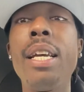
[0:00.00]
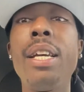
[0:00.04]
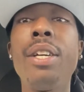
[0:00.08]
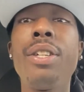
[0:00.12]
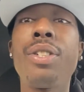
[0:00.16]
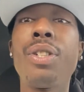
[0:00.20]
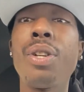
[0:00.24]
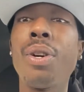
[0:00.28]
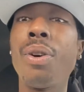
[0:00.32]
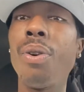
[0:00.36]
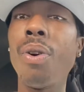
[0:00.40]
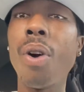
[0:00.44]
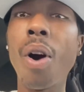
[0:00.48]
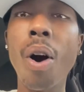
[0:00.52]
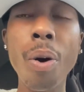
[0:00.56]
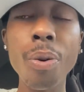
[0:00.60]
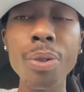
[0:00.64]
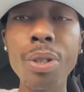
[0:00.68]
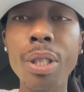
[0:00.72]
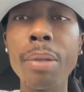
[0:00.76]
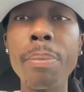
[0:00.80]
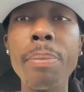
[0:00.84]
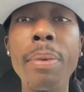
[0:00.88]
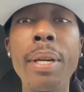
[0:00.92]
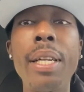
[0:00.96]
So
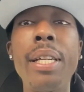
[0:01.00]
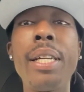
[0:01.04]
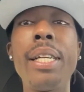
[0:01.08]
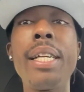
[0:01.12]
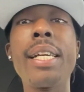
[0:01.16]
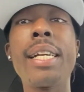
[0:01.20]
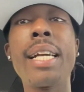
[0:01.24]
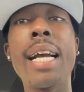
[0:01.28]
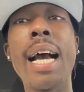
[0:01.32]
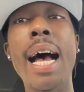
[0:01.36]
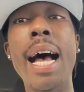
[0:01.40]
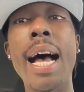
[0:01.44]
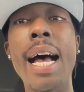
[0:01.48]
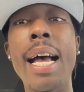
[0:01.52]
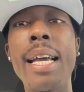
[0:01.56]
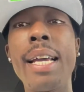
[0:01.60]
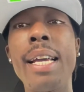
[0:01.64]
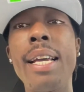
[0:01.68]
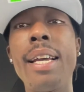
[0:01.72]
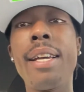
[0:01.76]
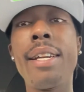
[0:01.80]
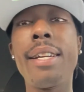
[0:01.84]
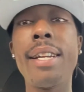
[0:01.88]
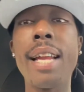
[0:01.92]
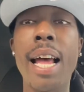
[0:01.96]
ultimately, guy,
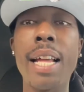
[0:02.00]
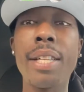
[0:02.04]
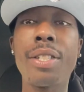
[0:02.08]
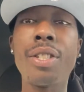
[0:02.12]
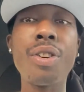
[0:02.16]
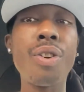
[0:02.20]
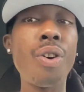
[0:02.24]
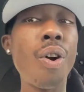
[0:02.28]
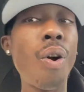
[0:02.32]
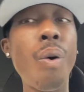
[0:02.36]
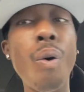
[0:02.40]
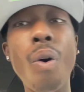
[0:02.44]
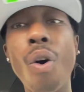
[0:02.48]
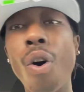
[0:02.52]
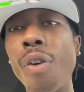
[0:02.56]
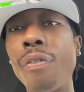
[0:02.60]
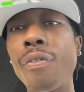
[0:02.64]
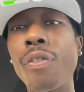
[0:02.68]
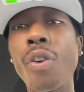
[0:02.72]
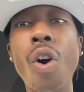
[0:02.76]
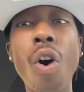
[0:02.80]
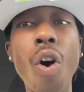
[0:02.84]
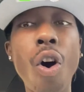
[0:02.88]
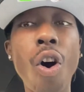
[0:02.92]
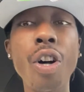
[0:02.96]
not to go off
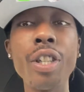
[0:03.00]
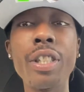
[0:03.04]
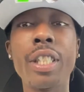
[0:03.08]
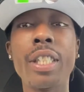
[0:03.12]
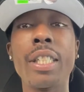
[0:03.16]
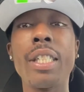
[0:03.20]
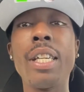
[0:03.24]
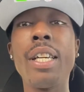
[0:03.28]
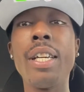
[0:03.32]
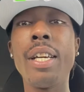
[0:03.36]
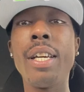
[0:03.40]
course,